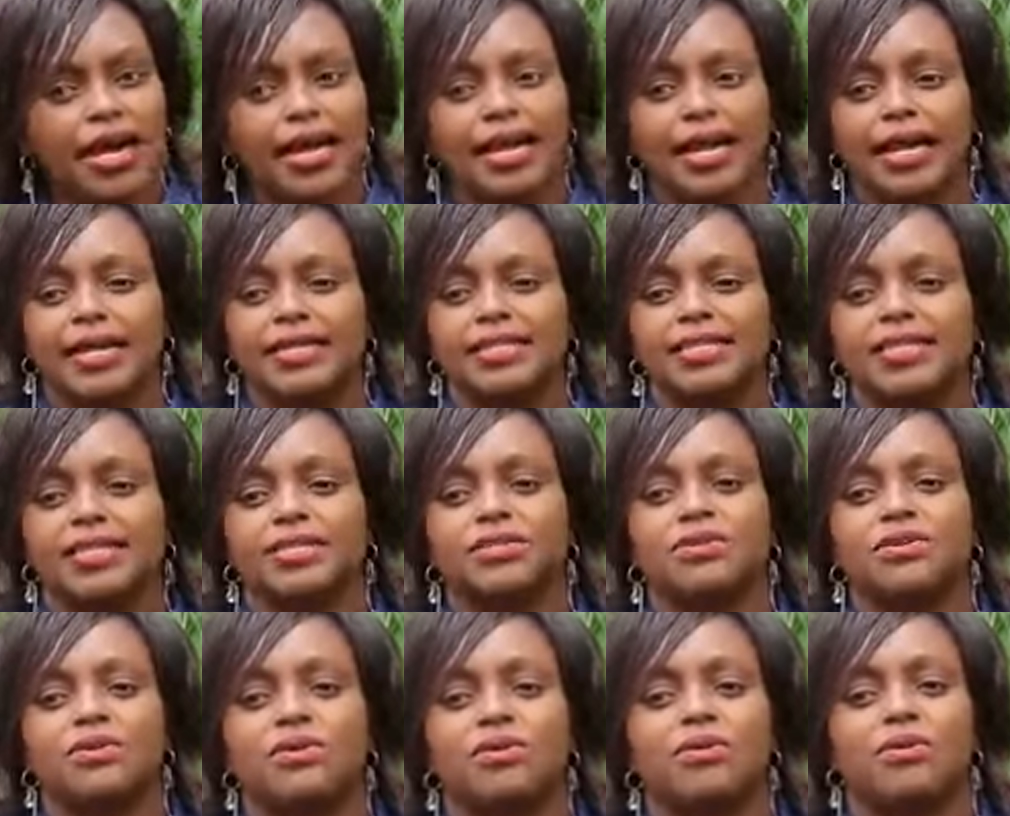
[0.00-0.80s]
And I
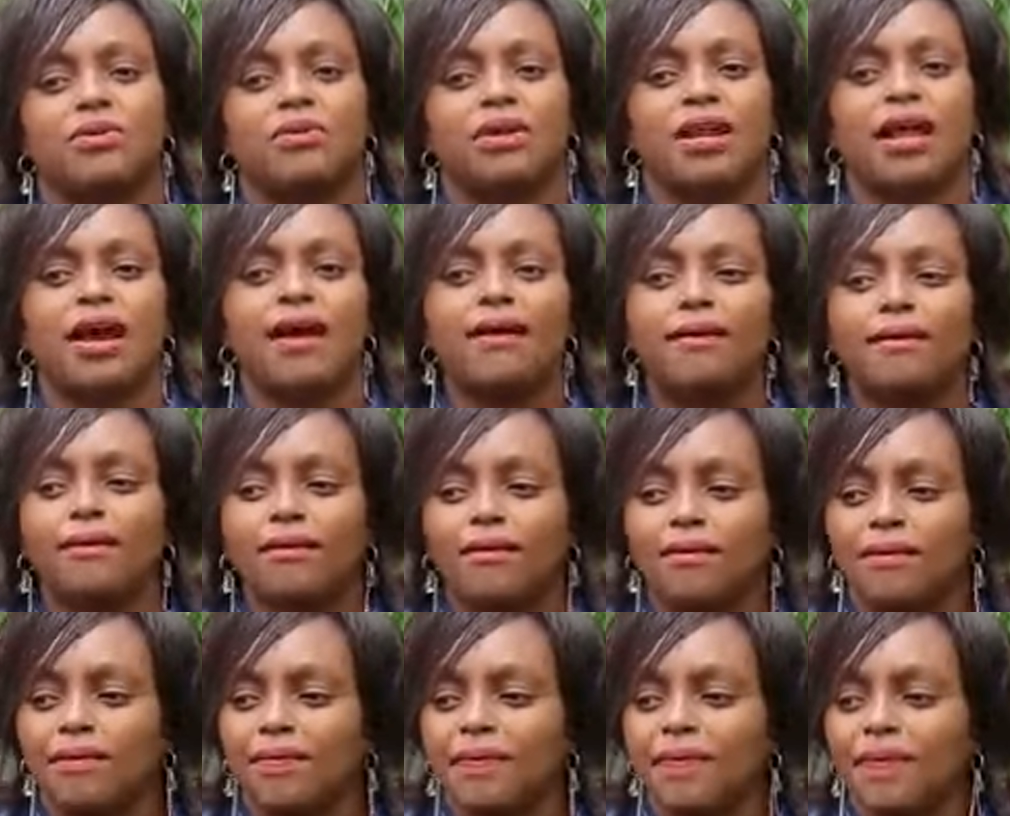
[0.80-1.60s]
didn't know
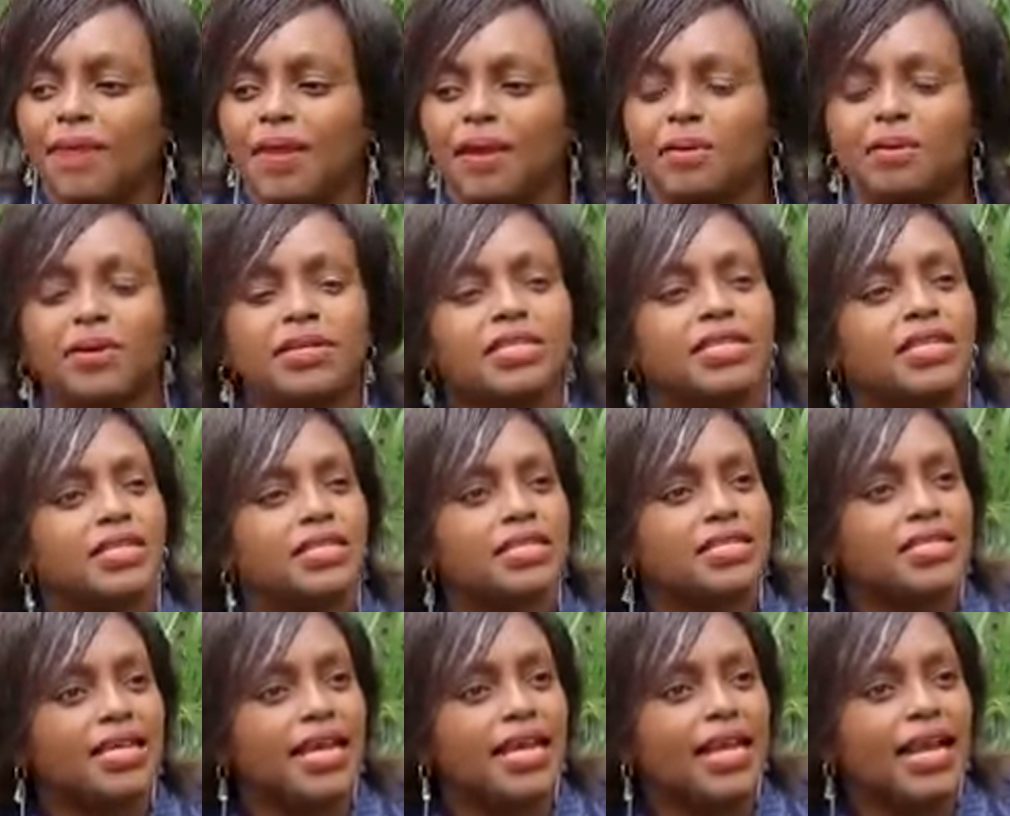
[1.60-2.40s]
now what
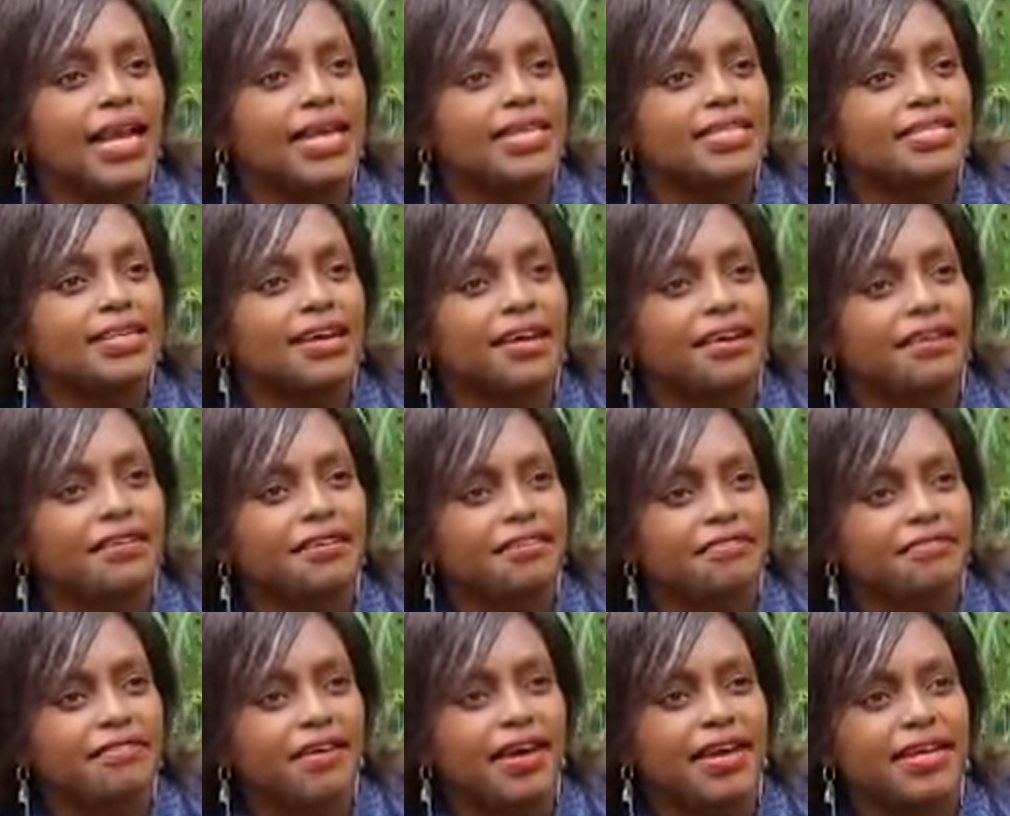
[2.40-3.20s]
else can I
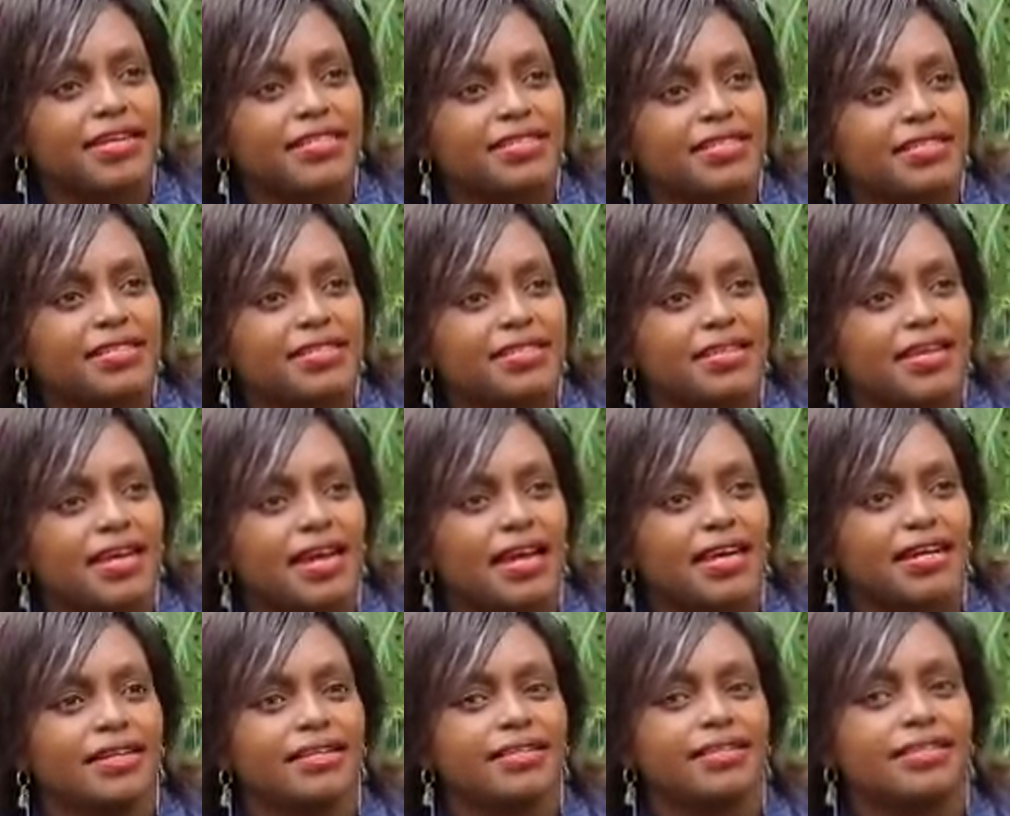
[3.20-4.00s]
sacrifice
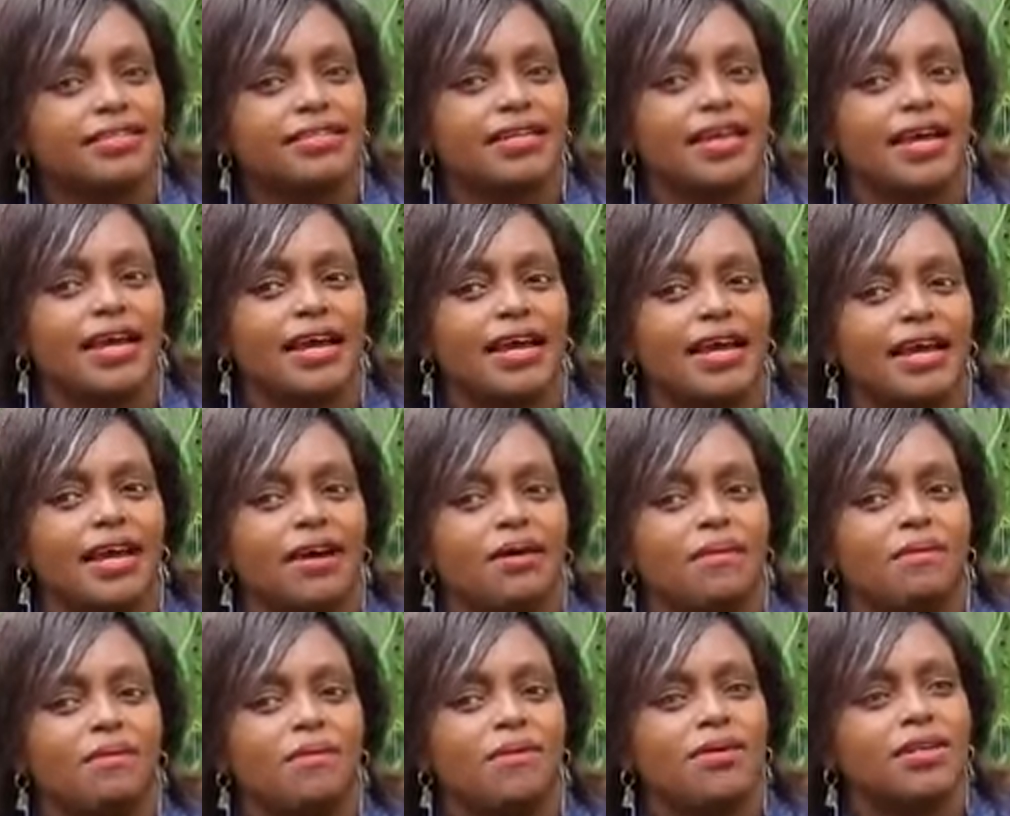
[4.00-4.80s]
and
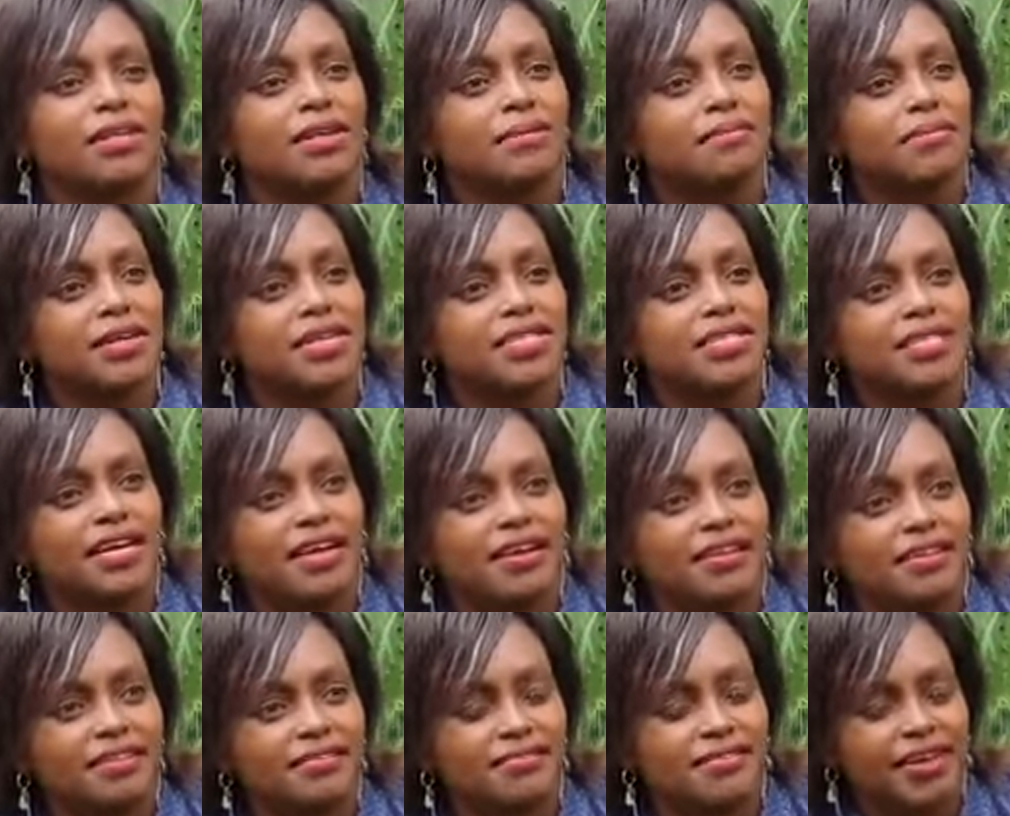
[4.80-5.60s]
what am I
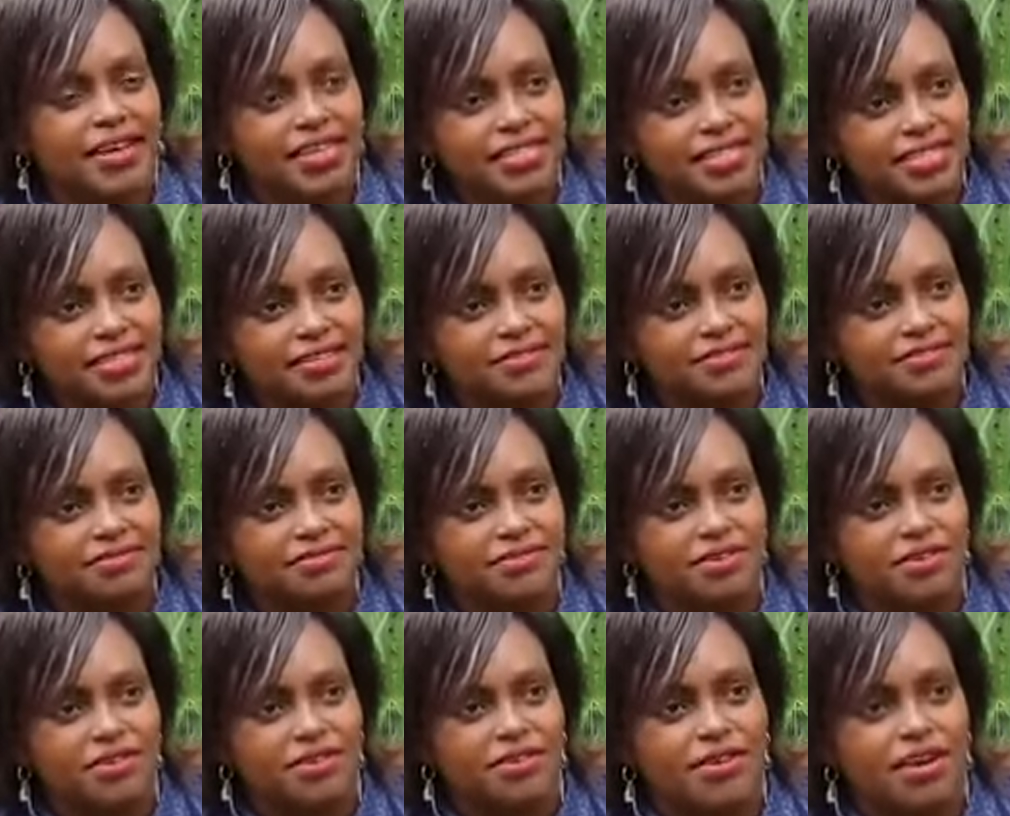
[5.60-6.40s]
sacrificing
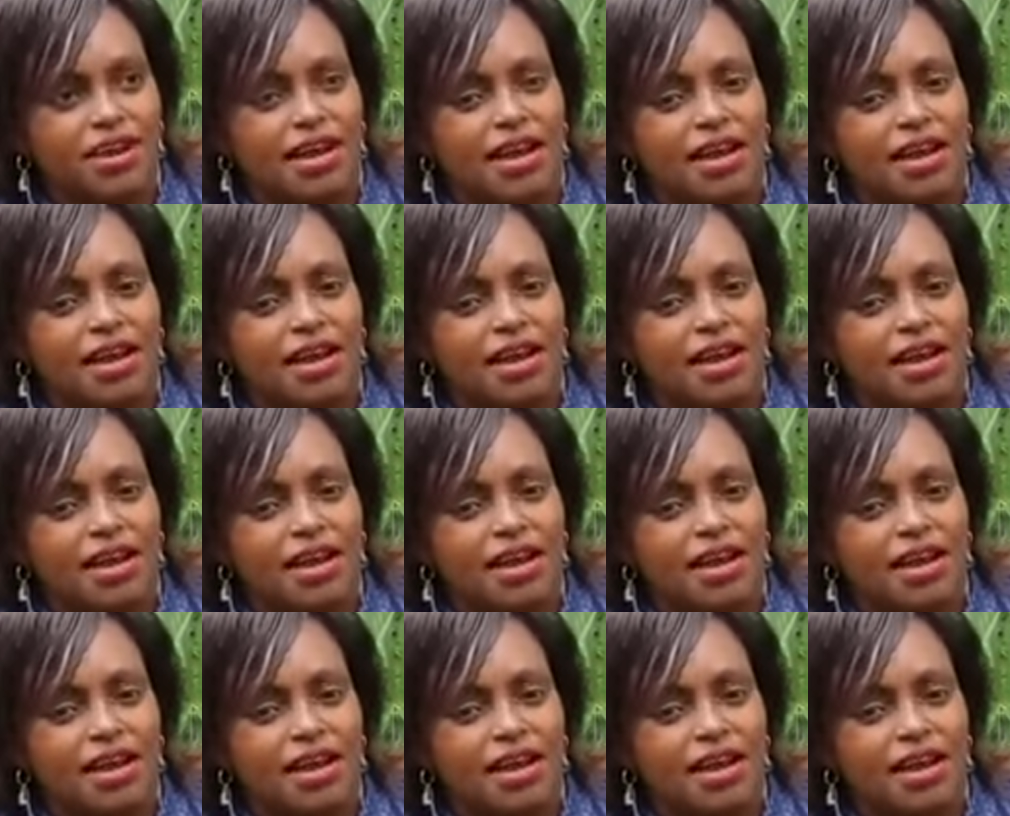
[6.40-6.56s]
for?